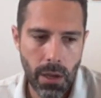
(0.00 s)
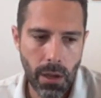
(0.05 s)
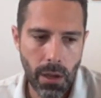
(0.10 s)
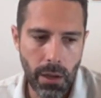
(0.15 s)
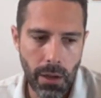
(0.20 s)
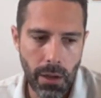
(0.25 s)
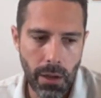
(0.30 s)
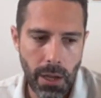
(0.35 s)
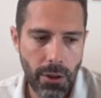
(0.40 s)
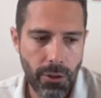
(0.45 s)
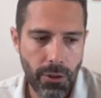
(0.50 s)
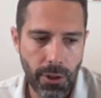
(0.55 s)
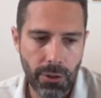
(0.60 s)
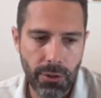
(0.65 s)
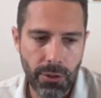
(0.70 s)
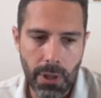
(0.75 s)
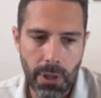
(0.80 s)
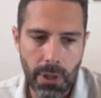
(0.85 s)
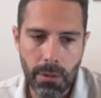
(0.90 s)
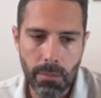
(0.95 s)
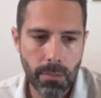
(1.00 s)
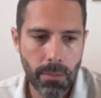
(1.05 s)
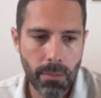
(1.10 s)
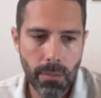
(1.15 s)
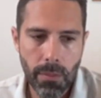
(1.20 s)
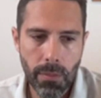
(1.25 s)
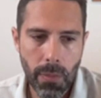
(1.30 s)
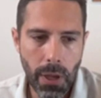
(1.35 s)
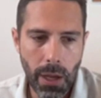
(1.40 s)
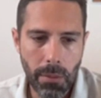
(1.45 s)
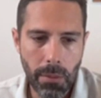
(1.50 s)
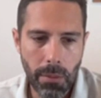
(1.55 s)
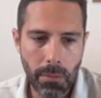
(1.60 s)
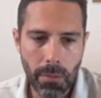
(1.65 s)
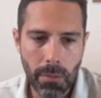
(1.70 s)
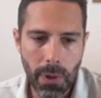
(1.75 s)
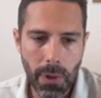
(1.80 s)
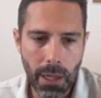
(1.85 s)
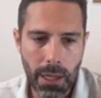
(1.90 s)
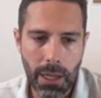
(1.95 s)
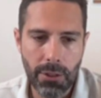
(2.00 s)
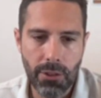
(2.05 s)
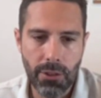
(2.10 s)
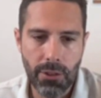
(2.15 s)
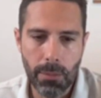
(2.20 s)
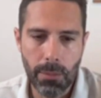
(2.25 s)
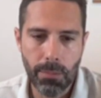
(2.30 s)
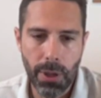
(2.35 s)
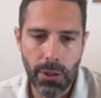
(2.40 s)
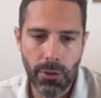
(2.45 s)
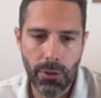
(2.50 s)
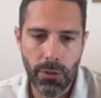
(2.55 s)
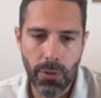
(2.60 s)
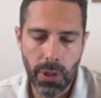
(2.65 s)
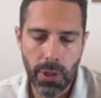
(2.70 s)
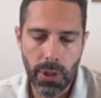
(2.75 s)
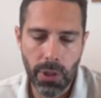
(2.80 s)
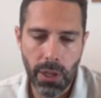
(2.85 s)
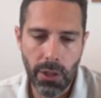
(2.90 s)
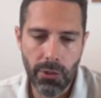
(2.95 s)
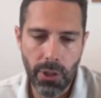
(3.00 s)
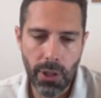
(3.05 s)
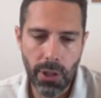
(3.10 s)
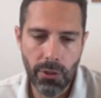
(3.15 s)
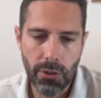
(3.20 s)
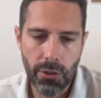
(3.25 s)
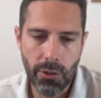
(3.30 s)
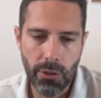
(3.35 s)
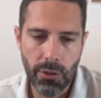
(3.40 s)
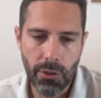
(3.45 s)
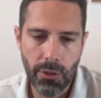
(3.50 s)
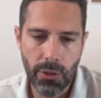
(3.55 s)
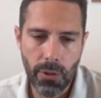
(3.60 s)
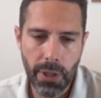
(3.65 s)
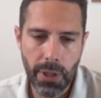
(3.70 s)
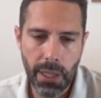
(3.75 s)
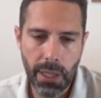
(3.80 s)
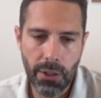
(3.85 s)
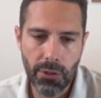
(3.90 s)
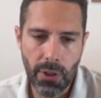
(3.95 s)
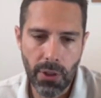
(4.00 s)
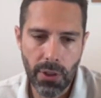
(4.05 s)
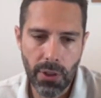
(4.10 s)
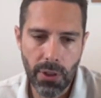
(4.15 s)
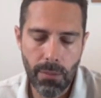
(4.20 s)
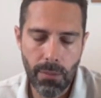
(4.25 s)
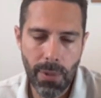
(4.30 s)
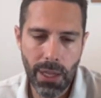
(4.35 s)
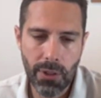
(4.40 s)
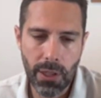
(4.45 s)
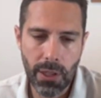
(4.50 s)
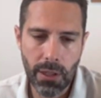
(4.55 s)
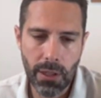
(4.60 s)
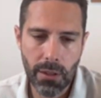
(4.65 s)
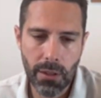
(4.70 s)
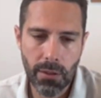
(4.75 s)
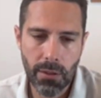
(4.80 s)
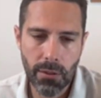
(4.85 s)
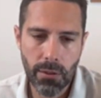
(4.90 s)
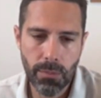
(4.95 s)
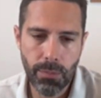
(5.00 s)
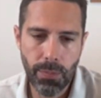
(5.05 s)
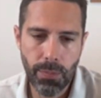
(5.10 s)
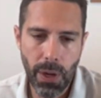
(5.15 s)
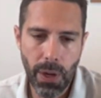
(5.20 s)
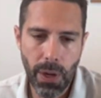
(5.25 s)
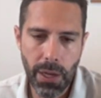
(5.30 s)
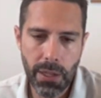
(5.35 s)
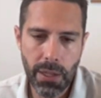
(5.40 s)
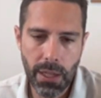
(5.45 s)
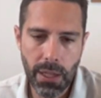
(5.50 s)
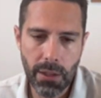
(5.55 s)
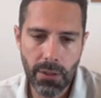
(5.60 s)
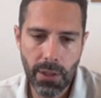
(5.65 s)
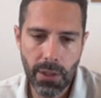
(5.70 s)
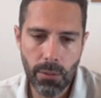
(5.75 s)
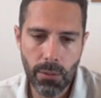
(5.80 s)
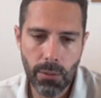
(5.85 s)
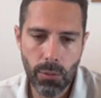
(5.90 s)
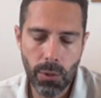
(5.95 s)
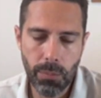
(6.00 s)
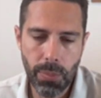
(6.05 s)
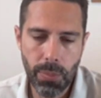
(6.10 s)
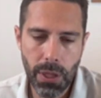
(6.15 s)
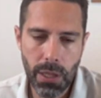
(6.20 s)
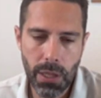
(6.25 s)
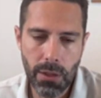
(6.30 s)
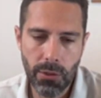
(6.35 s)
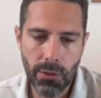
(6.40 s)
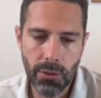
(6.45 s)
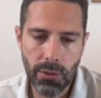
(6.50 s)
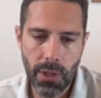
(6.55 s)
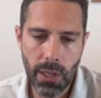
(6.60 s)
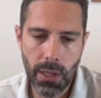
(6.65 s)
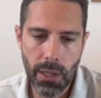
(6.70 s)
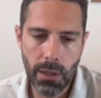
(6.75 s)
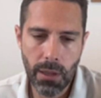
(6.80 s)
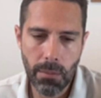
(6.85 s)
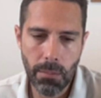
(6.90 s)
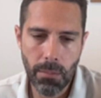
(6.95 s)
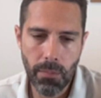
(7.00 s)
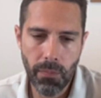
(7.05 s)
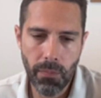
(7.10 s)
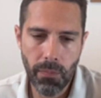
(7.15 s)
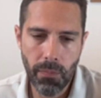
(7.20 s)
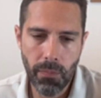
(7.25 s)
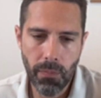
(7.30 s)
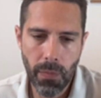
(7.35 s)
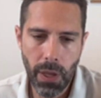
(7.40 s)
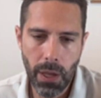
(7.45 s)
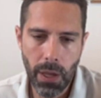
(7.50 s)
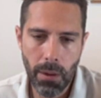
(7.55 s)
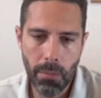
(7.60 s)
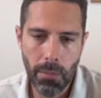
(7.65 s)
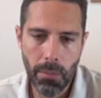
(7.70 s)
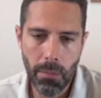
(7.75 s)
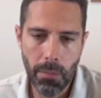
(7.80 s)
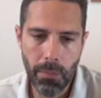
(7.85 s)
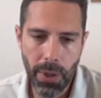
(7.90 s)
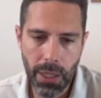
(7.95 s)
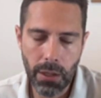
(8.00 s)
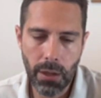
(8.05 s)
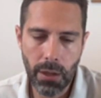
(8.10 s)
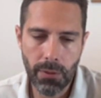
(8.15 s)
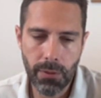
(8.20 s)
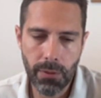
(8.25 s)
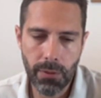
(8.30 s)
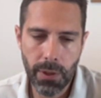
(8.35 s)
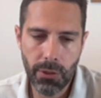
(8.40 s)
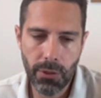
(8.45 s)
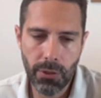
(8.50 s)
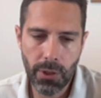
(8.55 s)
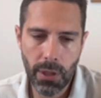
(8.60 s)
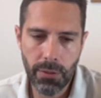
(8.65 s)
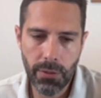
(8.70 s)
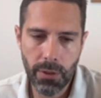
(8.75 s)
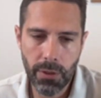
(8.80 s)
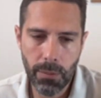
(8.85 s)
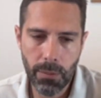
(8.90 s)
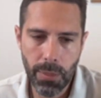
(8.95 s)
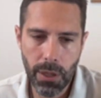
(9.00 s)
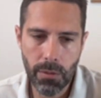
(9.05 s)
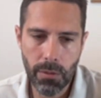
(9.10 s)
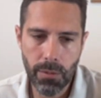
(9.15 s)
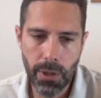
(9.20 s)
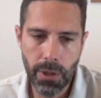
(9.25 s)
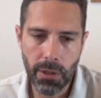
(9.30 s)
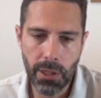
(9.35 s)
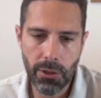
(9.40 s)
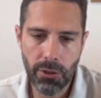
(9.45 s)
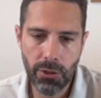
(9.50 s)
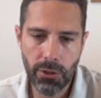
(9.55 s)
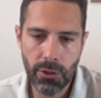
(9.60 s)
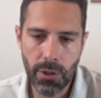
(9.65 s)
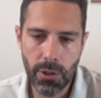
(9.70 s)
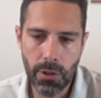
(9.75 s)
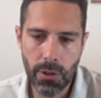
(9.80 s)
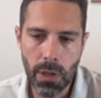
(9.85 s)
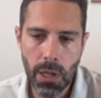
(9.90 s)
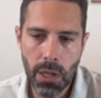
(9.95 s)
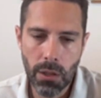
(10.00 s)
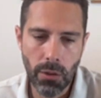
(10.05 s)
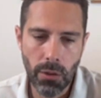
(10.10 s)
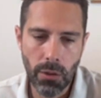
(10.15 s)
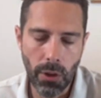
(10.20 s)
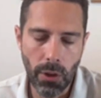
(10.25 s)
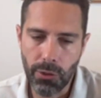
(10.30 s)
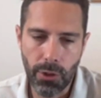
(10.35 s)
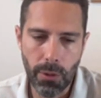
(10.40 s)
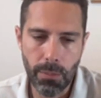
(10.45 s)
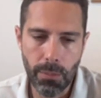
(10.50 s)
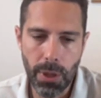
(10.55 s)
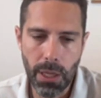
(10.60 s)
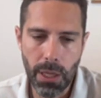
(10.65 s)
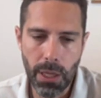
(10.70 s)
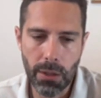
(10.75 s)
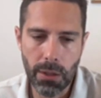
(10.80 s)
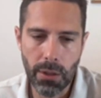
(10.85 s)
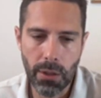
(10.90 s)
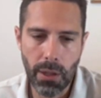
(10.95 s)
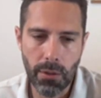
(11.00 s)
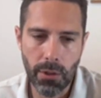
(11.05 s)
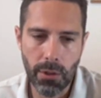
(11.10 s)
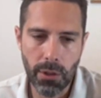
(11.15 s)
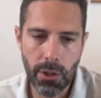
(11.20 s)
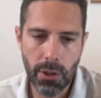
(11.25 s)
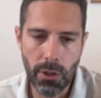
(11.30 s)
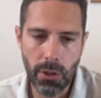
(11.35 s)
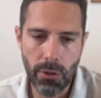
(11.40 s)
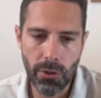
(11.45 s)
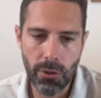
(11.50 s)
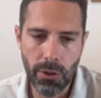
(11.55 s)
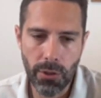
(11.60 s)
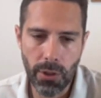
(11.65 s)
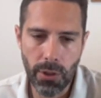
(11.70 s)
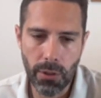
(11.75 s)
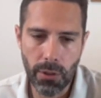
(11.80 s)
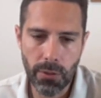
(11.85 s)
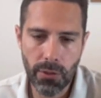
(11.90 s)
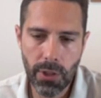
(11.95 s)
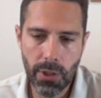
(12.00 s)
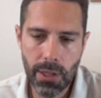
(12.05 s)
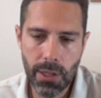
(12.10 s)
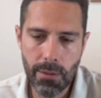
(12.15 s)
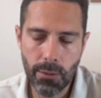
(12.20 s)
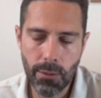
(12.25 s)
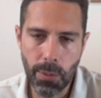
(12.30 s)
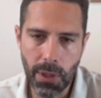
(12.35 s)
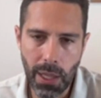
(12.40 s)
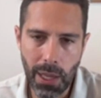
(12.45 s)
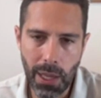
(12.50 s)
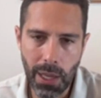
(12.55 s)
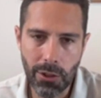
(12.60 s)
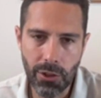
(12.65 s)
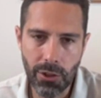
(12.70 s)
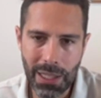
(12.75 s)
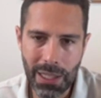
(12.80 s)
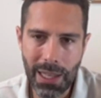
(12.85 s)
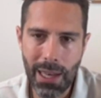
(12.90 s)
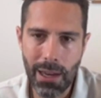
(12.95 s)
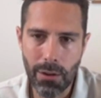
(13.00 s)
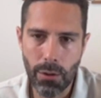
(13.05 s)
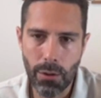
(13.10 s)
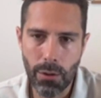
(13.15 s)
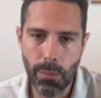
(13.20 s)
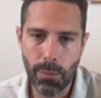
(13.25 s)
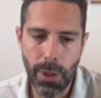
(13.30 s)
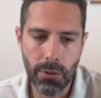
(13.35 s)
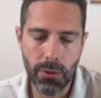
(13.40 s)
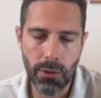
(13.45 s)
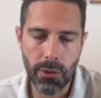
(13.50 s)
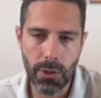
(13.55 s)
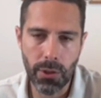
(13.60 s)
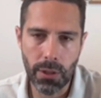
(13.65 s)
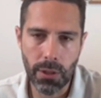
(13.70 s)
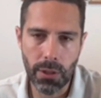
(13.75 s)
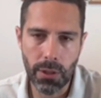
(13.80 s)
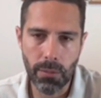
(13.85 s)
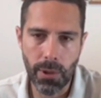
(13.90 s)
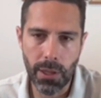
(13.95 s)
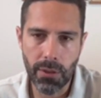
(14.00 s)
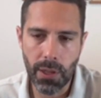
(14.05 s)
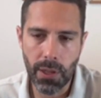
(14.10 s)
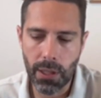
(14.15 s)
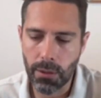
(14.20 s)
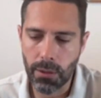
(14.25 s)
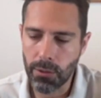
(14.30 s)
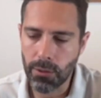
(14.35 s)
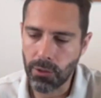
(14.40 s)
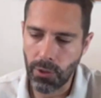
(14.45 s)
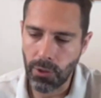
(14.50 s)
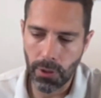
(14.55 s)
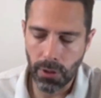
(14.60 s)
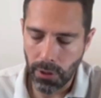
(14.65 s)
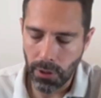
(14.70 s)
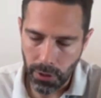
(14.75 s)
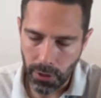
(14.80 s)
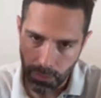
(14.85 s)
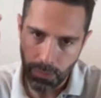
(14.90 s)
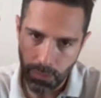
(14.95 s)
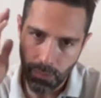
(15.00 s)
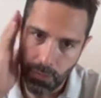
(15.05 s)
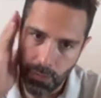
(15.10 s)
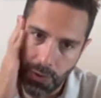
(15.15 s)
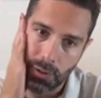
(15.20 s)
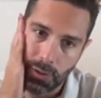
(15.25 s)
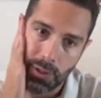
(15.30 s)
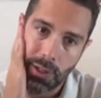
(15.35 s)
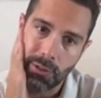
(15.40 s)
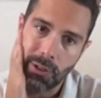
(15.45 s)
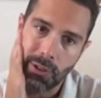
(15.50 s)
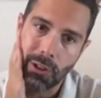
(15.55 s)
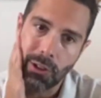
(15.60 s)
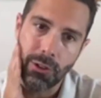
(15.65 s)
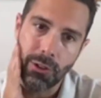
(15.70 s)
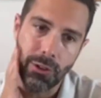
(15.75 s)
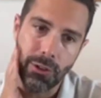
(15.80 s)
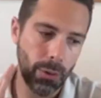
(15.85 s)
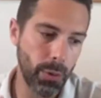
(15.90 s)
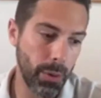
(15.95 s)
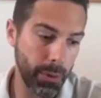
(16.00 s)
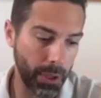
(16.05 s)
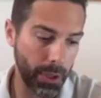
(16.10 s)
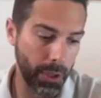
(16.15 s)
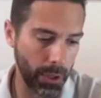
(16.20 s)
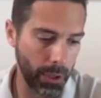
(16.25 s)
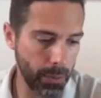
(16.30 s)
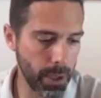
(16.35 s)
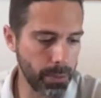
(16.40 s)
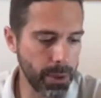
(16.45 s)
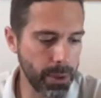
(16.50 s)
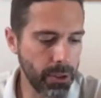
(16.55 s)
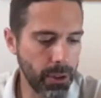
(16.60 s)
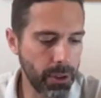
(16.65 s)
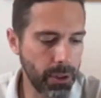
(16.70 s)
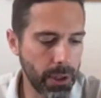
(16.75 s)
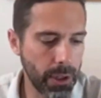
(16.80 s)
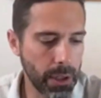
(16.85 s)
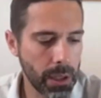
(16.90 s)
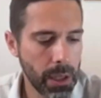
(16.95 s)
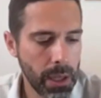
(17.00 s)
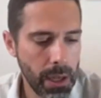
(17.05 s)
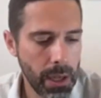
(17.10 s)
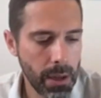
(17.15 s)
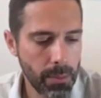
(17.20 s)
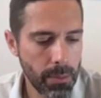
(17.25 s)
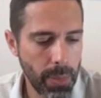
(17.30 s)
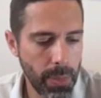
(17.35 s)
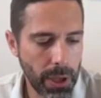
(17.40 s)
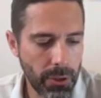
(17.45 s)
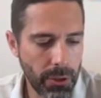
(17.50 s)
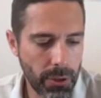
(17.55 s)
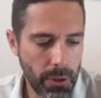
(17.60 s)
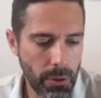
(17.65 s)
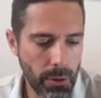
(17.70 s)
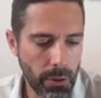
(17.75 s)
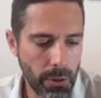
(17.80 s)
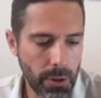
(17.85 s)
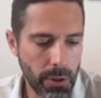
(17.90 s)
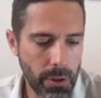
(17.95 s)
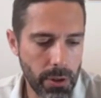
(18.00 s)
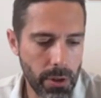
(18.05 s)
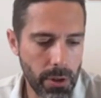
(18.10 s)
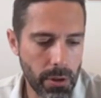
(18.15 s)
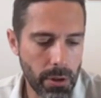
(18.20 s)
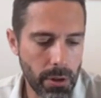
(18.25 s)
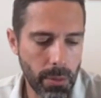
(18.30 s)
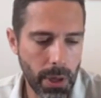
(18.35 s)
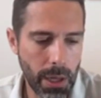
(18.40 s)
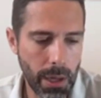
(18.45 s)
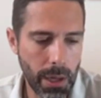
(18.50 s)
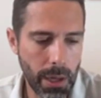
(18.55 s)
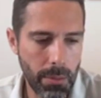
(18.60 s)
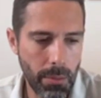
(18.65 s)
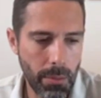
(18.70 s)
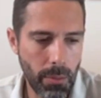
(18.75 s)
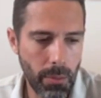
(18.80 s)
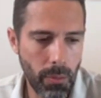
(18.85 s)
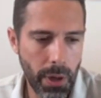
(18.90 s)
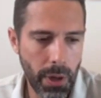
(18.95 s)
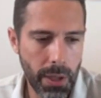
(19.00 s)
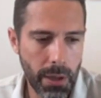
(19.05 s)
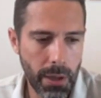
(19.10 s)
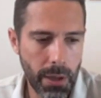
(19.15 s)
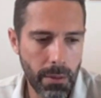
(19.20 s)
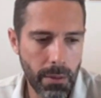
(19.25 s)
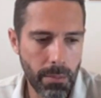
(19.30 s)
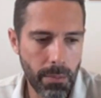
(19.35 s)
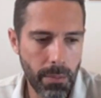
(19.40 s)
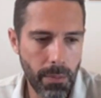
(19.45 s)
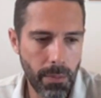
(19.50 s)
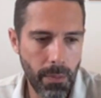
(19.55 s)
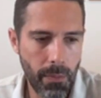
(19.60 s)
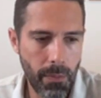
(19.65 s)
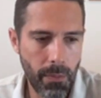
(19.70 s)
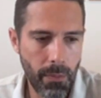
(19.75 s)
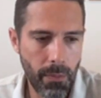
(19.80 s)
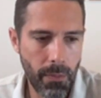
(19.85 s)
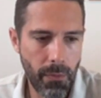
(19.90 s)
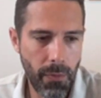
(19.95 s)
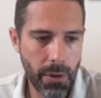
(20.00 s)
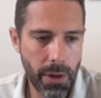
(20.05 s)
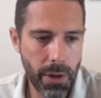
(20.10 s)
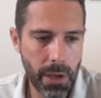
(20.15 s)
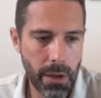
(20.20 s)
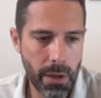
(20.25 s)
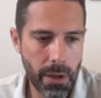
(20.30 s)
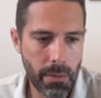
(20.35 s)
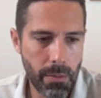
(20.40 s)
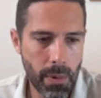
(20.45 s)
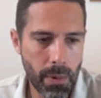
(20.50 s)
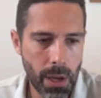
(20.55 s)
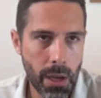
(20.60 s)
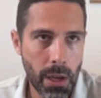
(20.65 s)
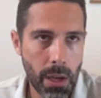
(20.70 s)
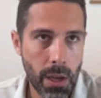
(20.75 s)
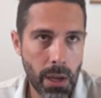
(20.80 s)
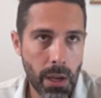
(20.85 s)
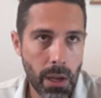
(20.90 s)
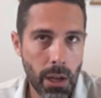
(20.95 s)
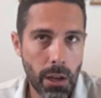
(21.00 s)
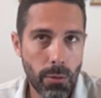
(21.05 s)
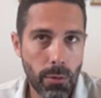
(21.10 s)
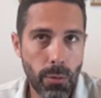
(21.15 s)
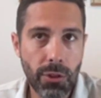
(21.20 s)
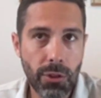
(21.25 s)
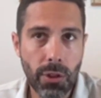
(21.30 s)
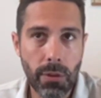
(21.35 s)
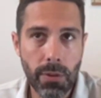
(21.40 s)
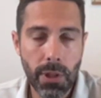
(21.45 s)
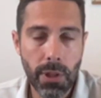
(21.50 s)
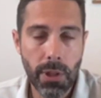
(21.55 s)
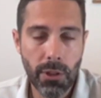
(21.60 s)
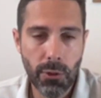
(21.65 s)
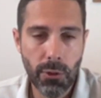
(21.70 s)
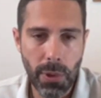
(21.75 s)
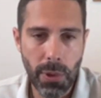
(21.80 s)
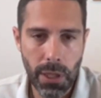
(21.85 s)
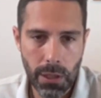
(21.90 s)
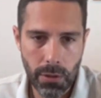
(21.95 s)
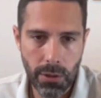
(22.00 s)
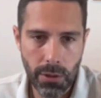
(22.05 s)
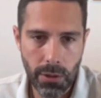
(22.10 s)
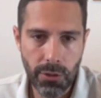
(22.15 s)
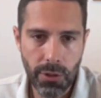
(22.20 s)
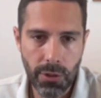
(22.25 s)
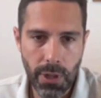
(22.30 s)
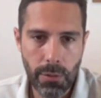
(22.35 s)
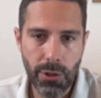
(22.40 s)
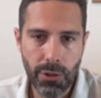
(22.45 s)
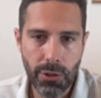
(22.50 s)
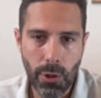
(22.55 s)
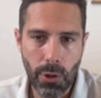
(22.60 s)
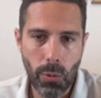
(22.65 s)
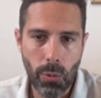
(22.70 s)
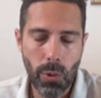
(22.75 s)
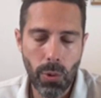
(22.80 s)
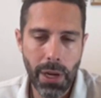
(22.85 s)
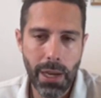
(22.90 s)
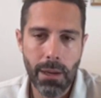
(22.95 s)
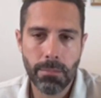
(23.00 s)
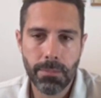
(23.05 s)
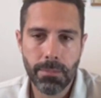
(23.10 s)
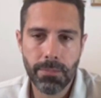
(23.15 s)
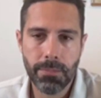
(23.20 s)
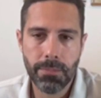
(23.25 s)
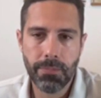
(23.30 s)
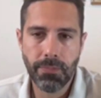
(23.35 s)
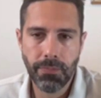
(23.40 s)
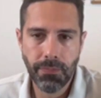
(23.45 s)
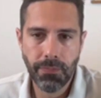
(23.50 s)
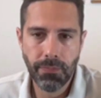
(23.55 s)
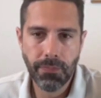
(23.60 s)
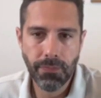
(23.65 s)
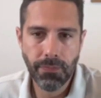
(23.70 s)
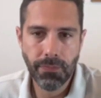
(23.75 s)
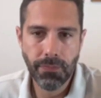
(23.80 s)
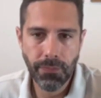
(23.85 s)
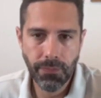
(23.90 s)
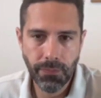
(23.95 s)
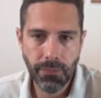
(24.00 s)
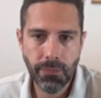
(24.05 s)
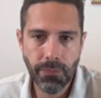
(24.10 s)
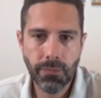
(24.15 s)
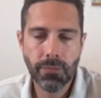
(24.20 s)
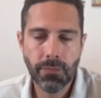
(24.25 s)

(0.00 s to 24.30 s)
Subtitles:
interesting eclectic bunch of organizations who, I guess the thematic binding thing would be, is they're big enough for this stuff to be a real issue, not so big that they've got huge internal teams, but they actually care about doing the right thing. So a lot of the organizations I work with at the moment are based in Northern Europe, where they're very risk averse, but increasingly risk aware. Right.